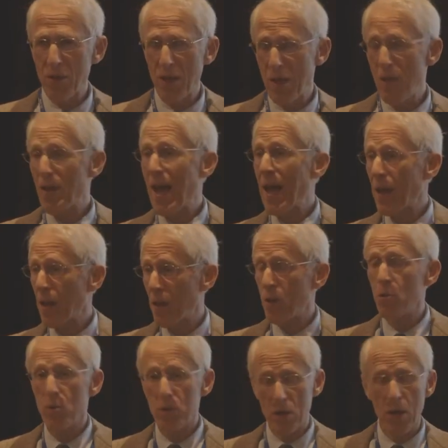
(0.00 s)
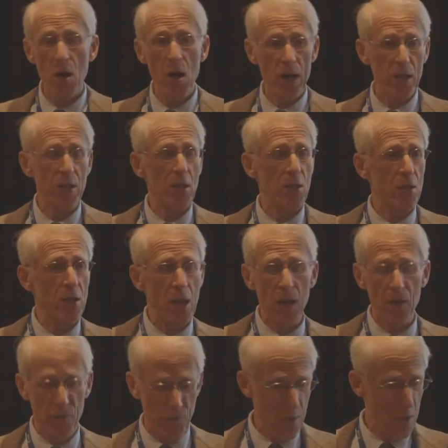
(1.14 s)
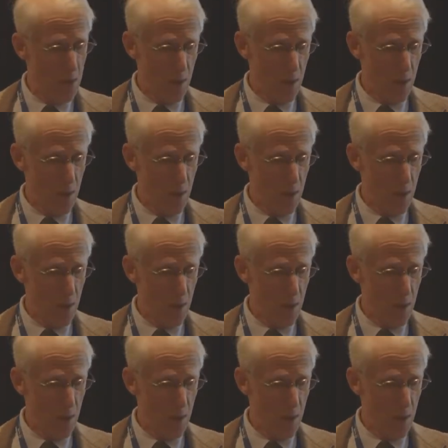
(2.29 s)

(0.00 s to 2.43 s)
And even Helen, who was an artist herself,